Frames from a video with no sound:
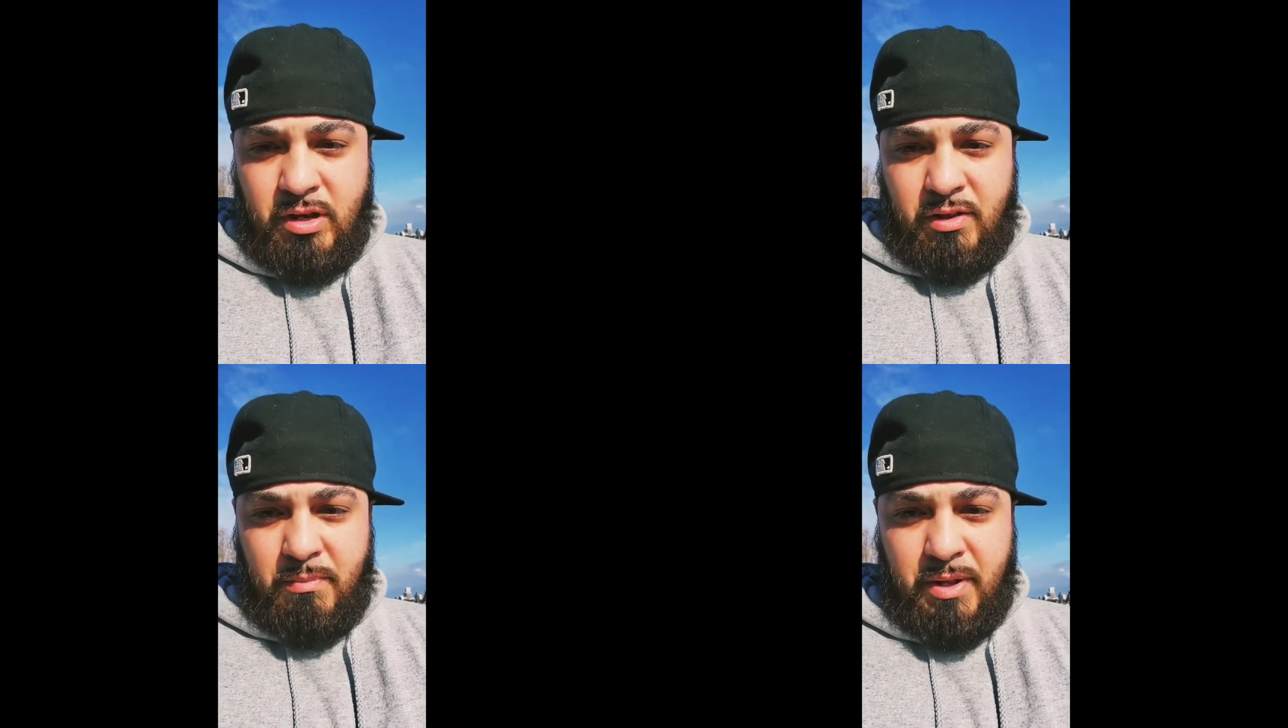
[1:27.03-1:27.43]

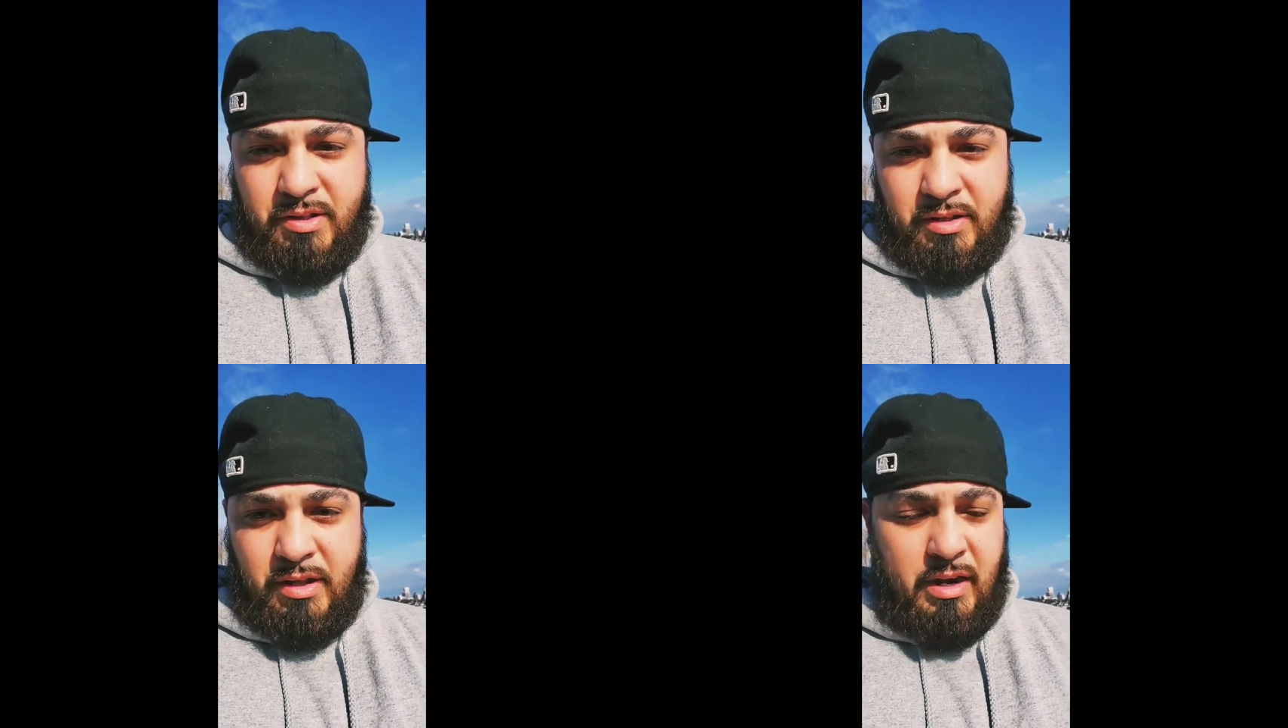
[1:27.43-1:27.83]
And if
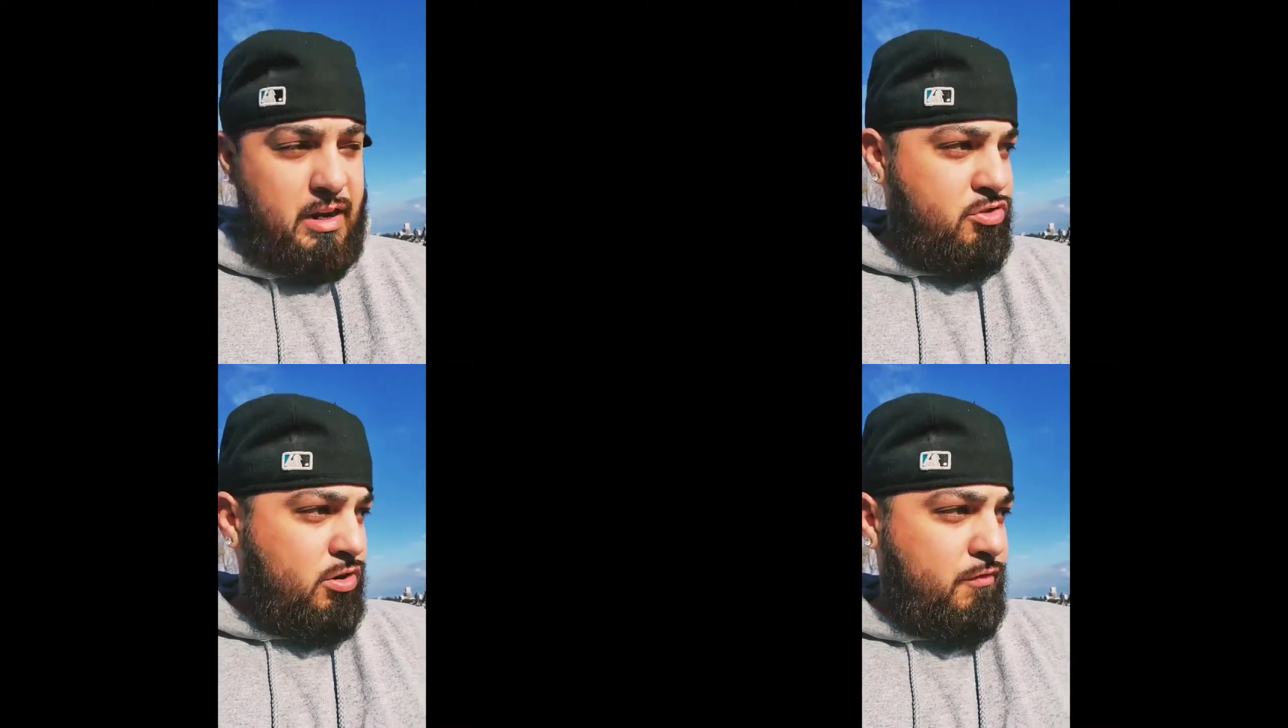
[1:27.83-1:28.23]
basically, I
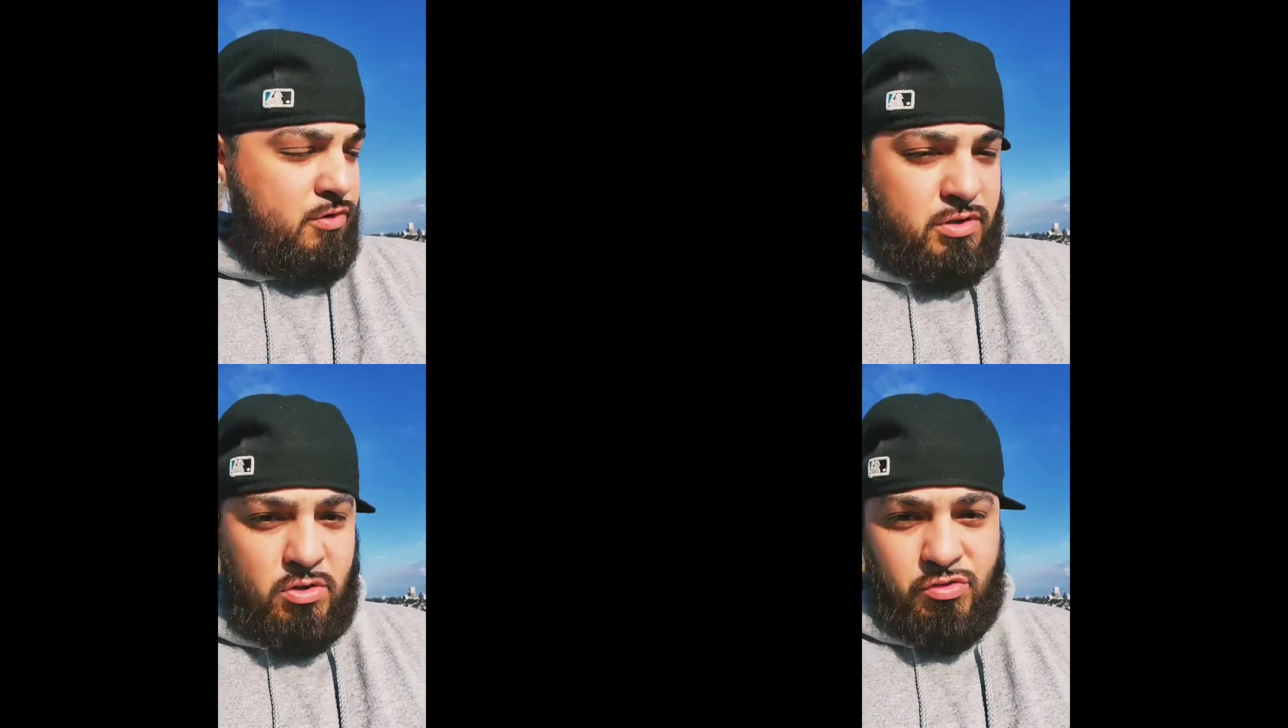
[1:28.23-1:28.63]
got a trunk
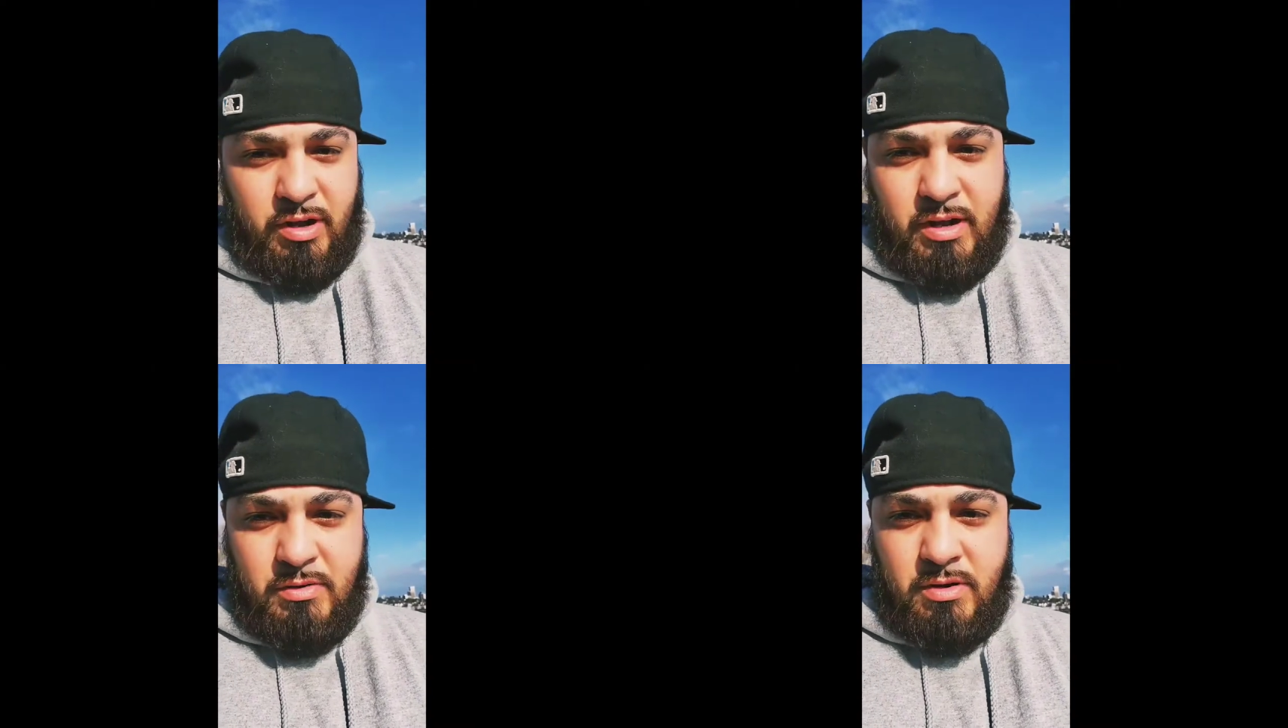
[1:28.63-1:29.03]
full of clothes
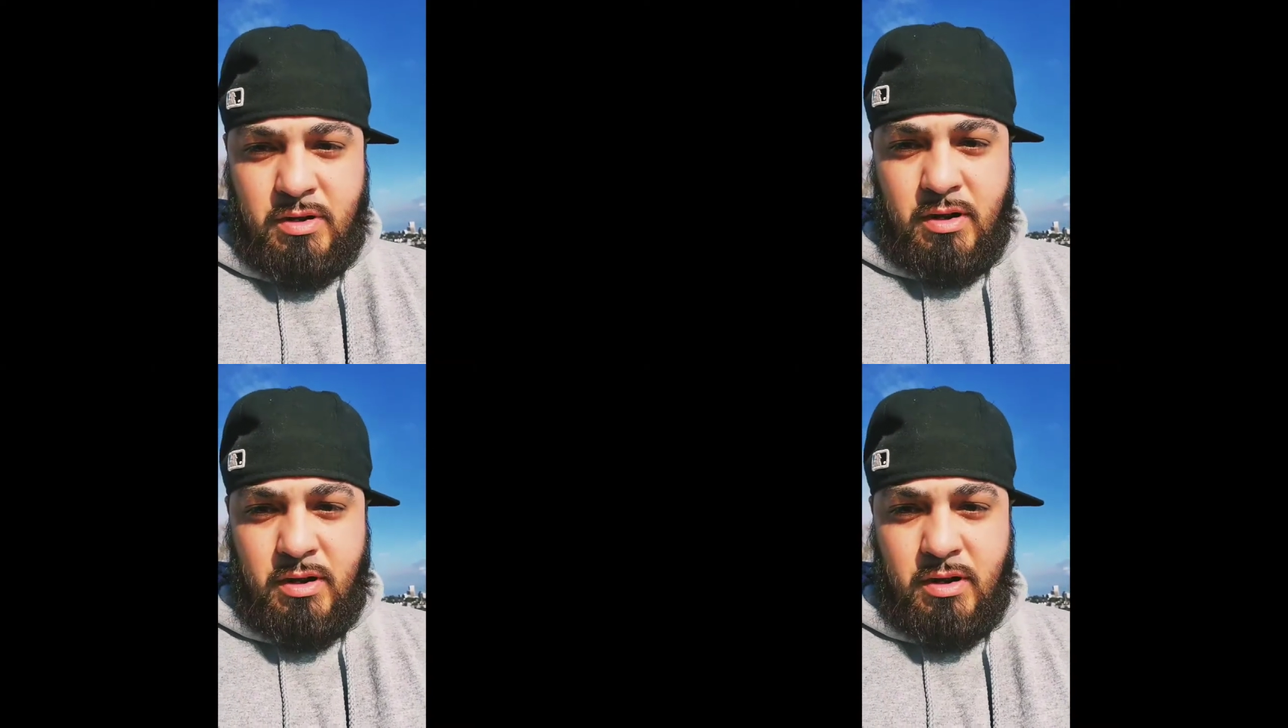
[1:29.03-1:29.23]
right now.